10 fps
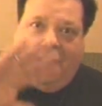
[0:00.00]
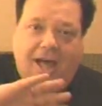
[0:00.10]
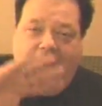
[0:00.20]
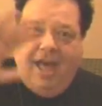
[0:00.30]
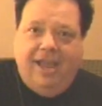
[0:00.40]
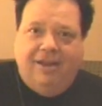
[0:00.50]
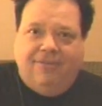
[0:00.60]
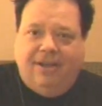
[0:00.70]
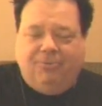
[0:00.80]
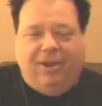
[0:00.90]
hi,
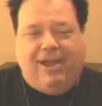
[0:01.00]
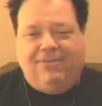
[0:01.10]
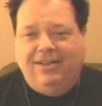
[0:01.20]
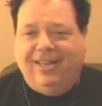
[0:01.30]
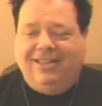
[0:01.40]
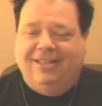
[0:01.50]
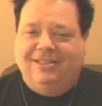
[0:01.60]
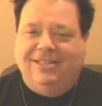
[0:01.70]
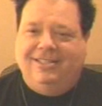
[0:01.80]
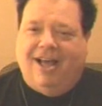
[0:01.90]
boy, I feel like
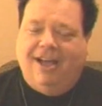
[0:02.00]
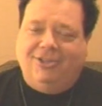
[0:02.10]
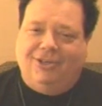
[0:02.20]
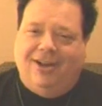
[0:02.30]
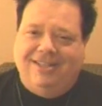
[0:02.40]
the doctor